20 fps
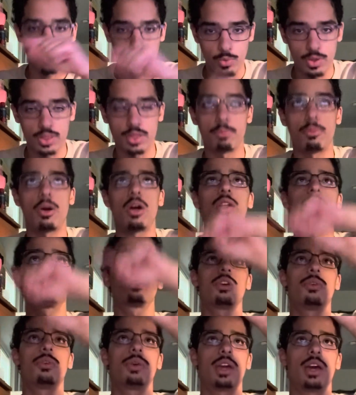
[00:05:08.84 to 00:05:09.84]
the ball is
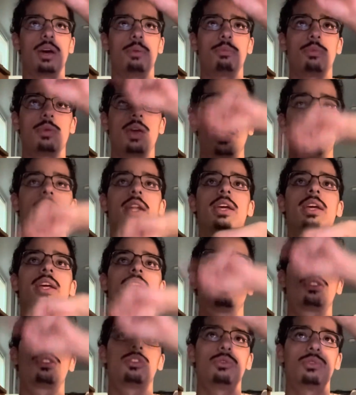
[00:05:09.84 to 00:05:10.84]
going up and it
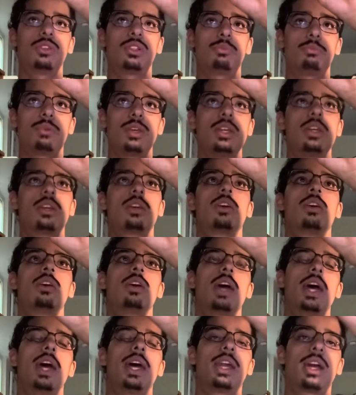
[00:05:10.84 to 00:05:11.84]
gets to its peak
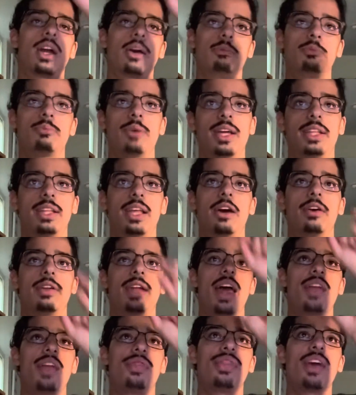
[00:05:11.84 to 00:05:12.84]
and it comes back down.
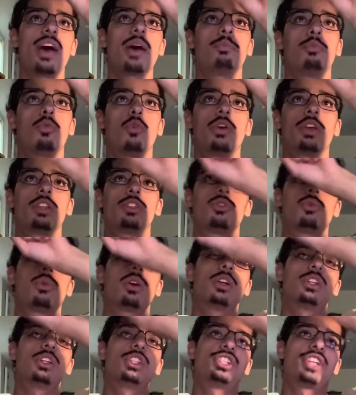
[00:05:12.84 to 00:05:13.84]
At that point to where
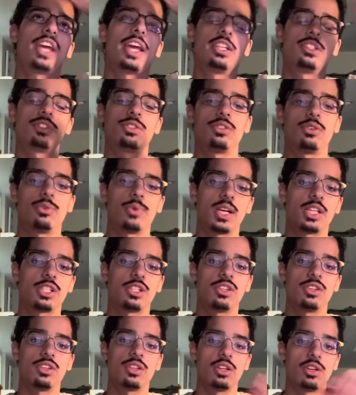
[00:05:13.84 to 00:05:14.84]
it changes
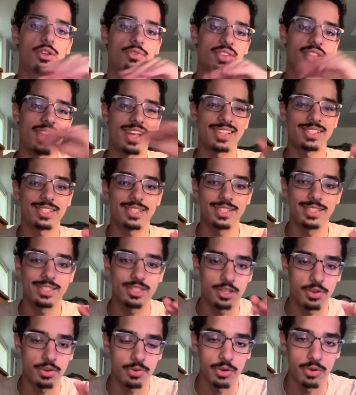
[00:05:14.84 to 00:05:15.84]
direction, your velocity is
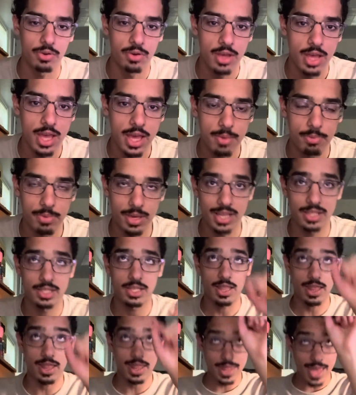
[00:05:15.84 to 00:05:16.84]
0. Because
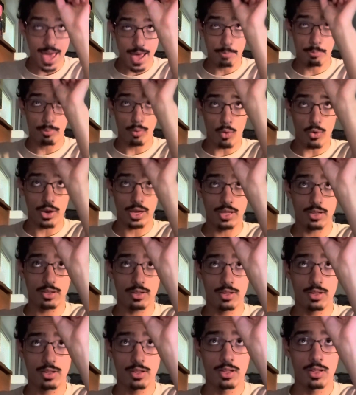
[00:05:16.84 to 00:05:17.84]
at that point,
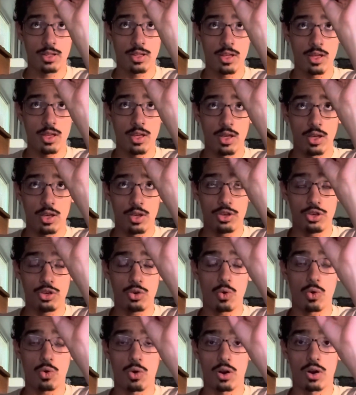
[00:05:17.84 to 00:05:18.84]

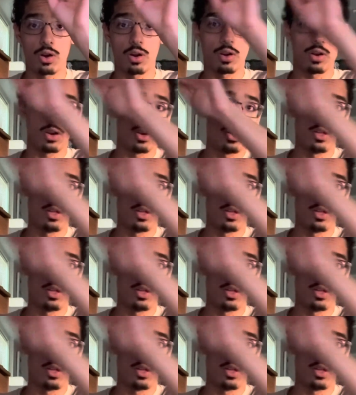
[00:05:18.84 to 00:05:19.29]
your,